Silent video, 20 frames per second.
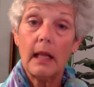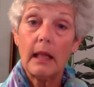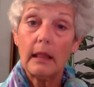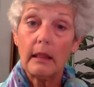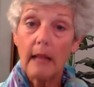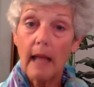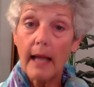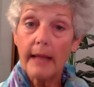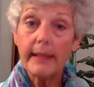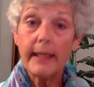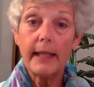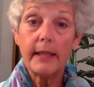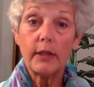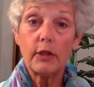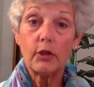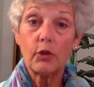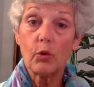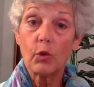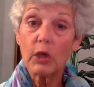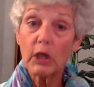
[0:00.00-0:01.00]

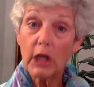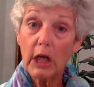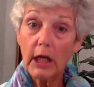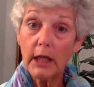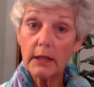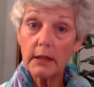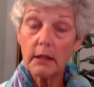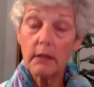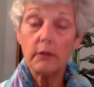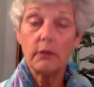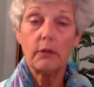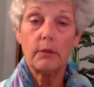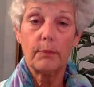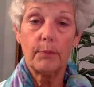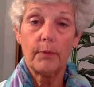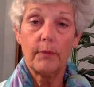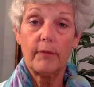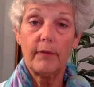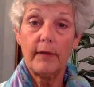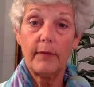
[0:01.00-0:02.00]
ligated or cut to
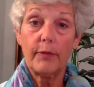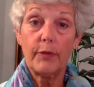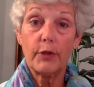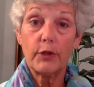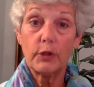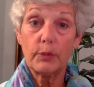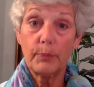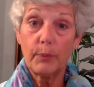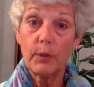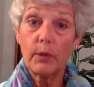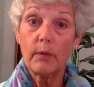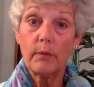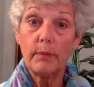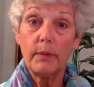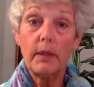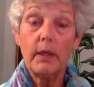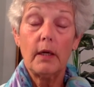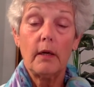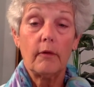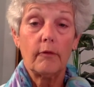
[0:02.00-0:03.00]
prevent the
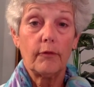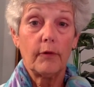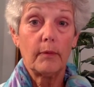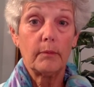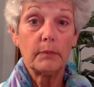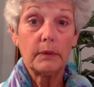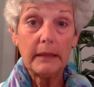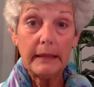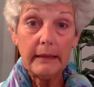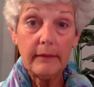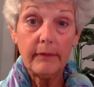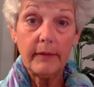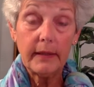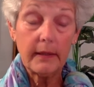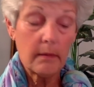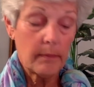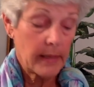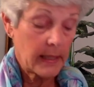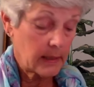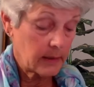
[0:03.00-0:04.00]
sperm from leaving
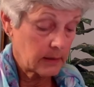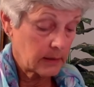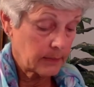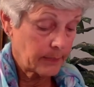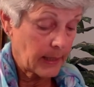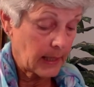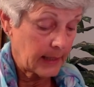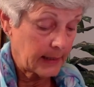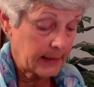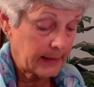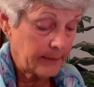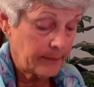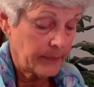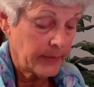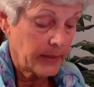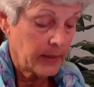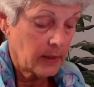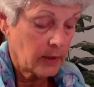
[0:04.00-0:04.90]
the man's body.